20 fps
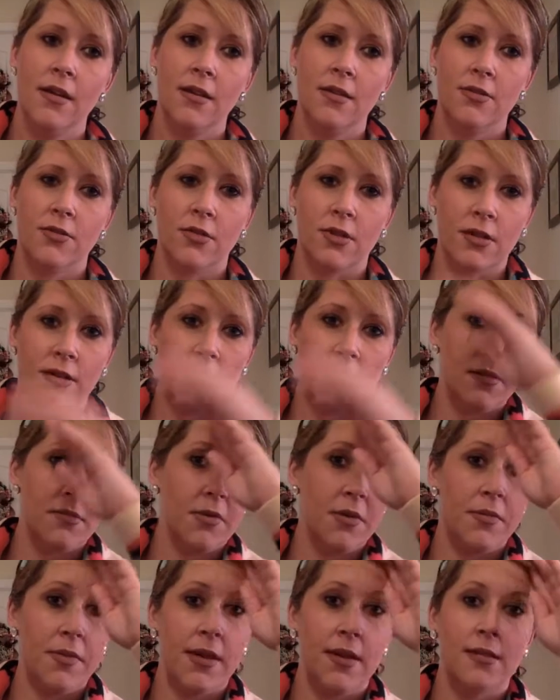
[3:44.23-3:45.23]
Sorry,
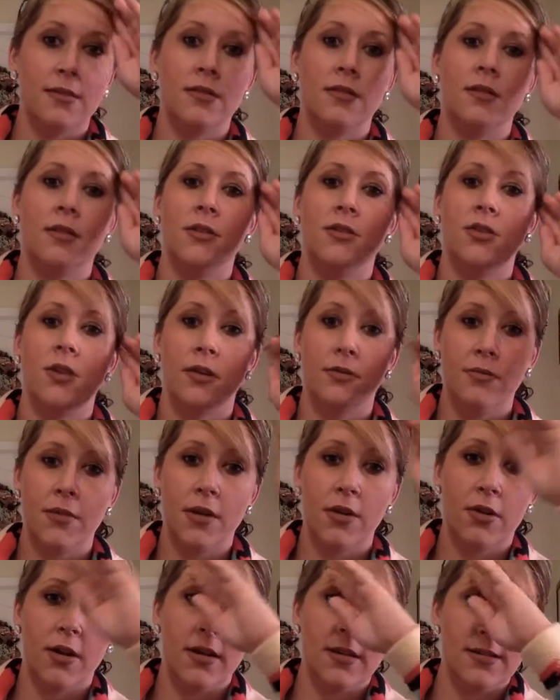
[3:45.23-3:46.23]
my bangs are driving me
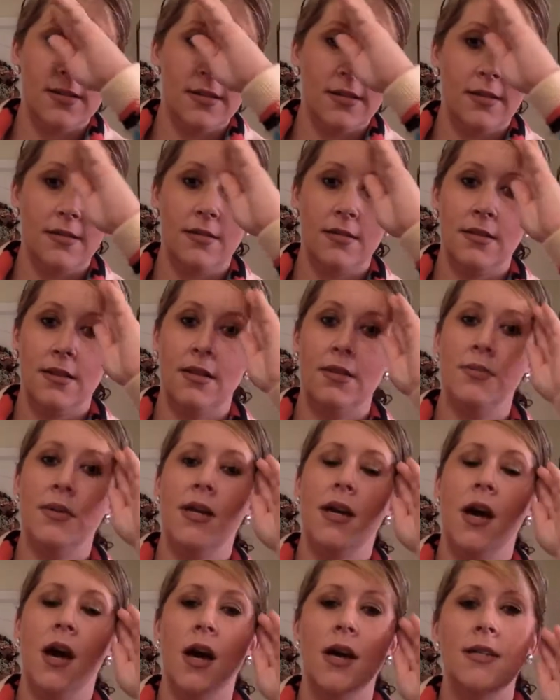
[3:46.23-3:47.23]
crazy. They need to be
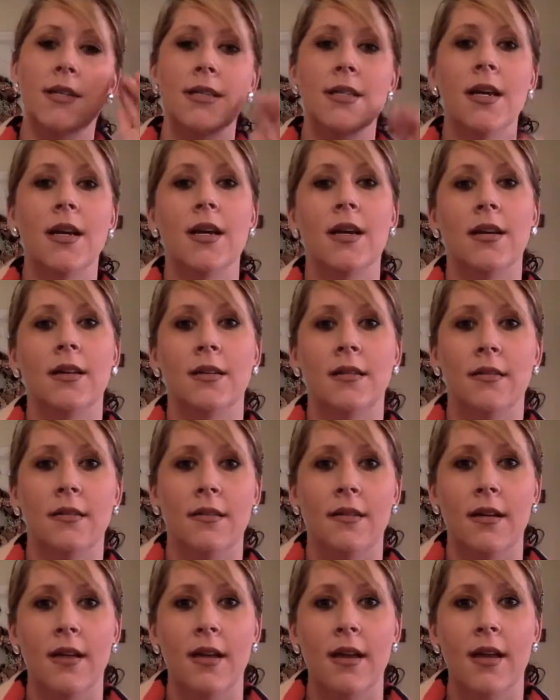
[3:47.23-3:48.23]
cut.
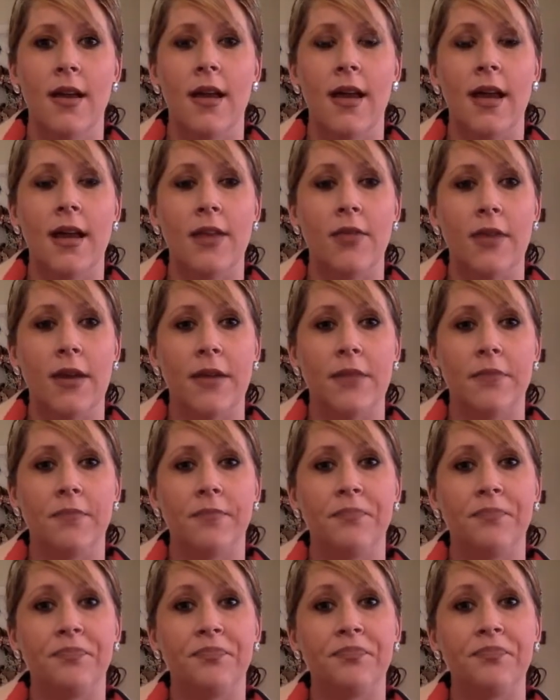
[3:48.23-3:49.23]
Anyway,
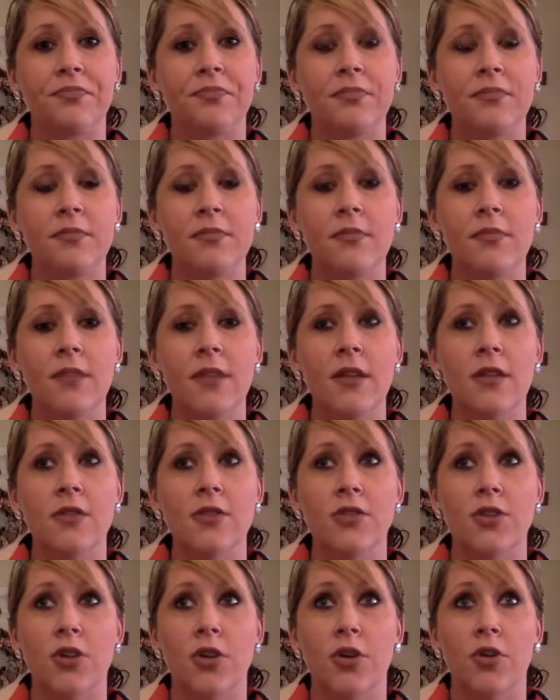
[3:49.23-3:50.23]

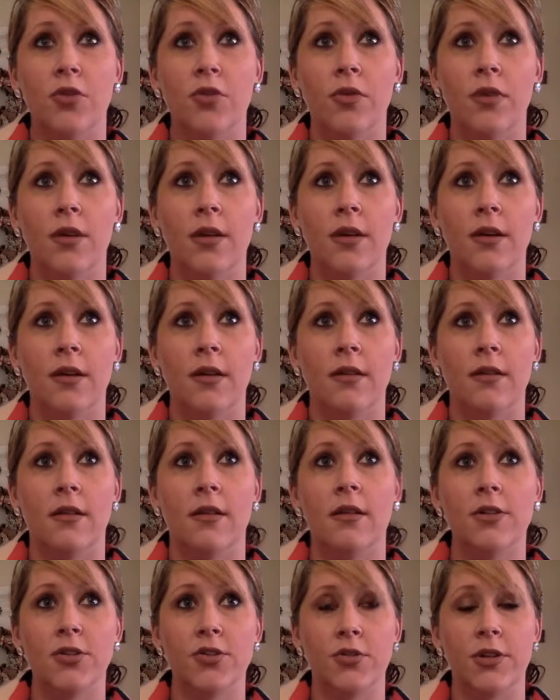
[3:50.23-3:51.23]
so
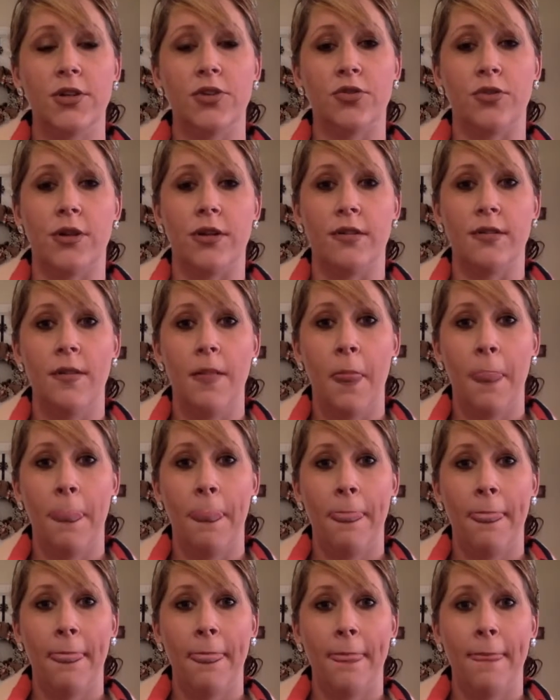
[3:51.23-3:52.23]
long story short,
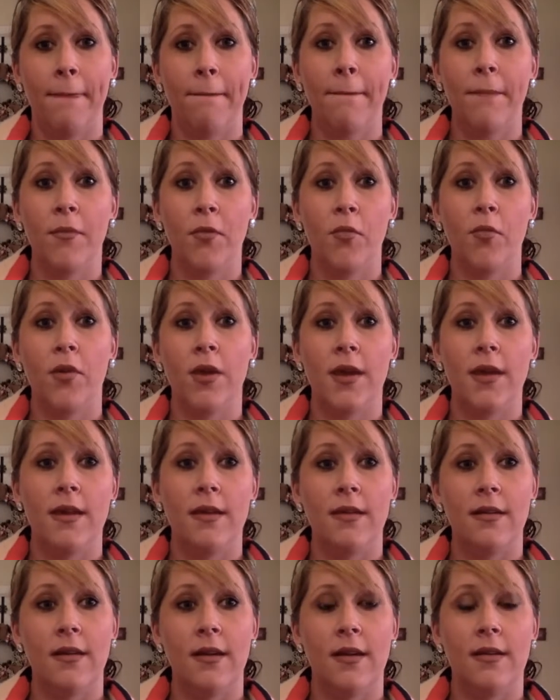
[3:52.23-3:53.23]

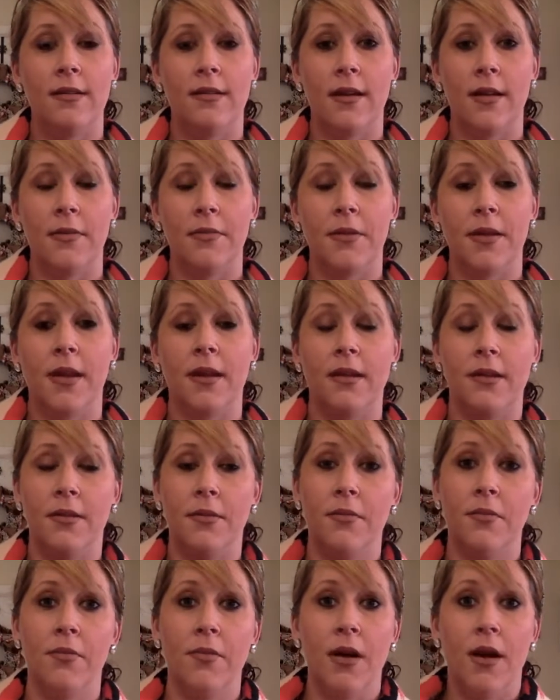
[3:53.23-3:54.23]
we ended up getting
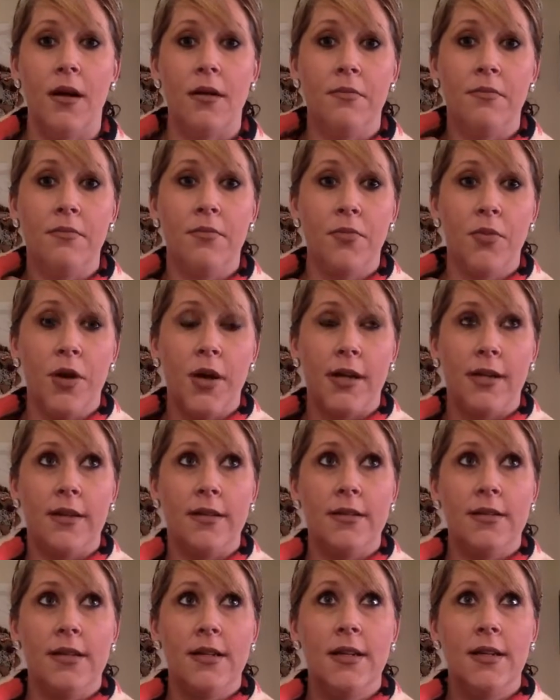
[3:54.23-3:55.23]

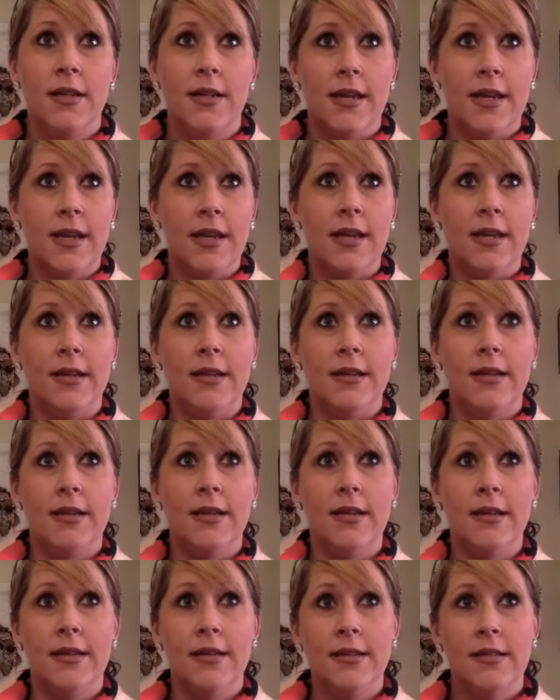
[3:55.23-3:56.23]
pregnant in,
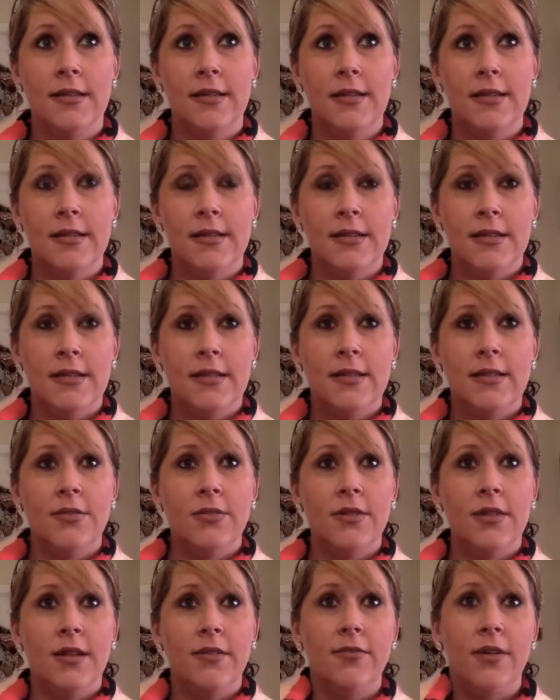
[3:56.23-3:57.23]

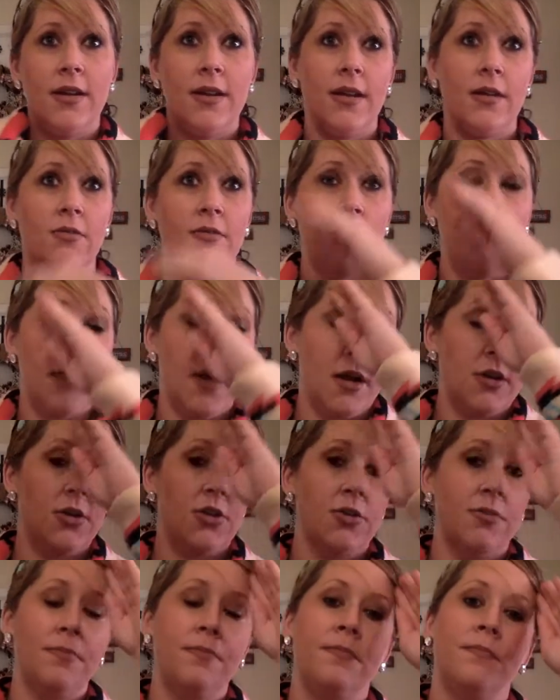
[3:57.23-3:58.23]
when did I find out?
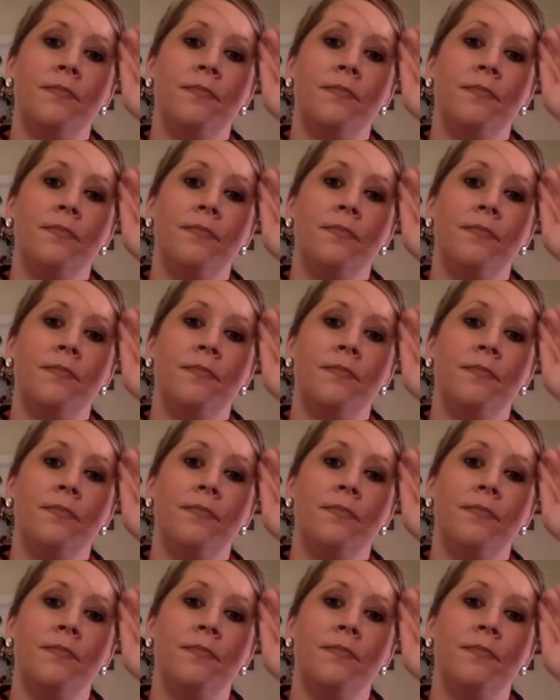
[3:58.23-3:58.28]
March.